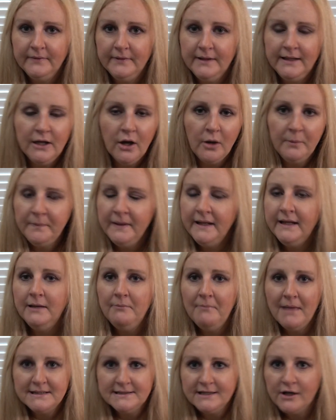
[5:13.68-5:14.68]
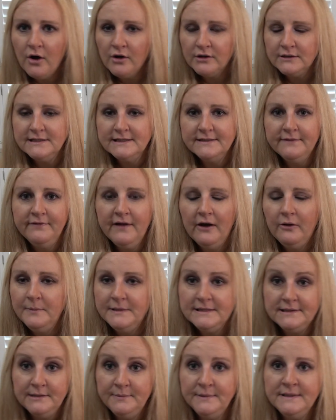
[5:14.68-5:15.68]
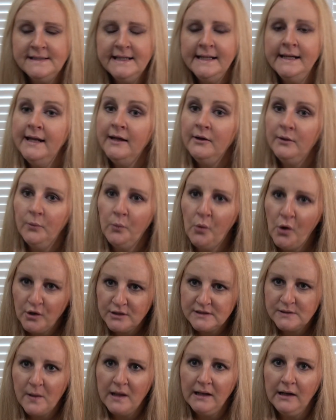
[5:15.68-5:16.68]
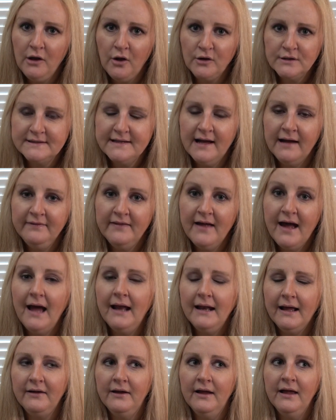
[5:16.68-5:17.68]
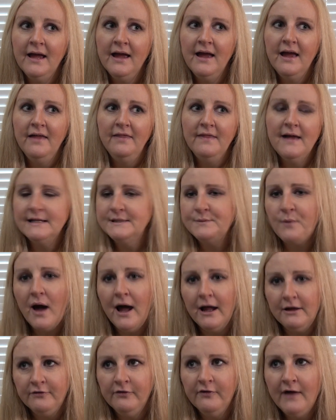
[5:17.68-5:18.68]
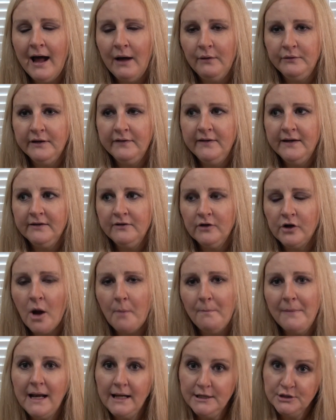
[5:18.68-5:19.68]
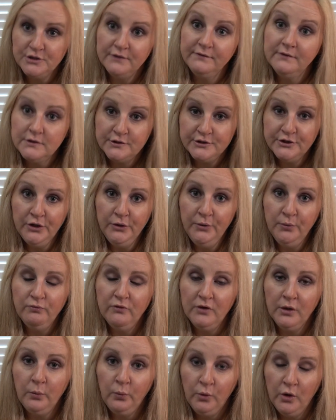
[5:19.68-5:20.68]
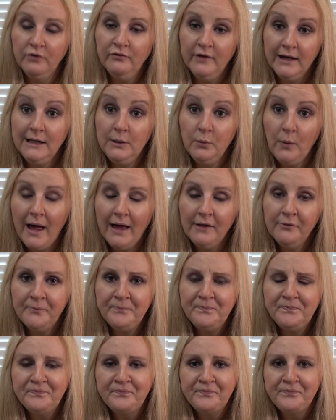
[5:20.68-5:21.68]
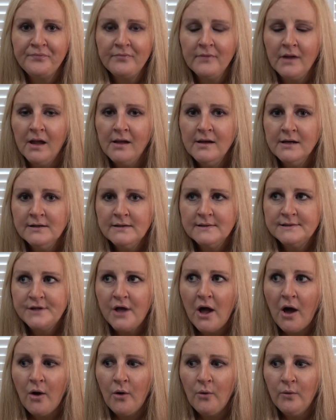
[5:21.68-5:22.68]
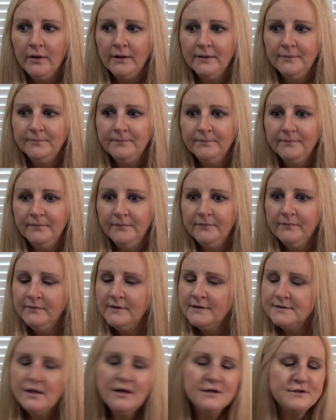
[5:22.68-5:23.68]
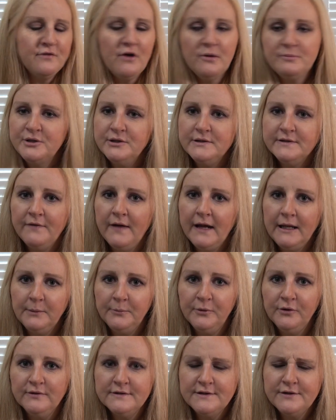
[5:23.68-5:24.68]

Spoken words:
ERP, metacognitive therapy, CBT, it works well alongside that. And that's what I found. I think the combination of the two work really well. So there's lots of options available.